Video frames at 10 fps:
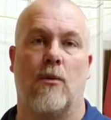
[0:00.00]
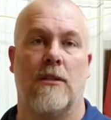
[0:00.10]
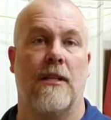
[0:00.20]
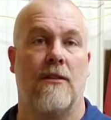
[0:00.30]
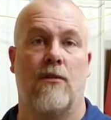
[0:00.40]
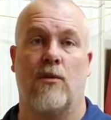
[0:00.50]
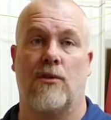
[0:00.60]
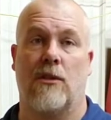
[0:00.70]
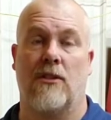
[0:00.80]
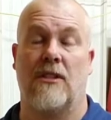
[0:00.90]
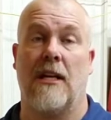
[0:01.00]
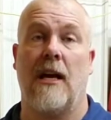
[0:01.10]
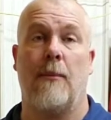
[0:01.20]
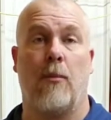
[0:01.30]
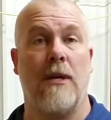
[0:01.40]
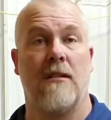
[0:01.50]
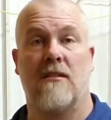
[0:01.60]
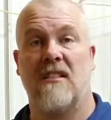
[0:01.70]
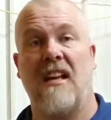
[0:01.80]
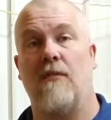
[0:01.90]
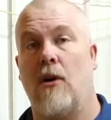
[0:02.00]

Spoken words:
Once that tool is all set up, we can save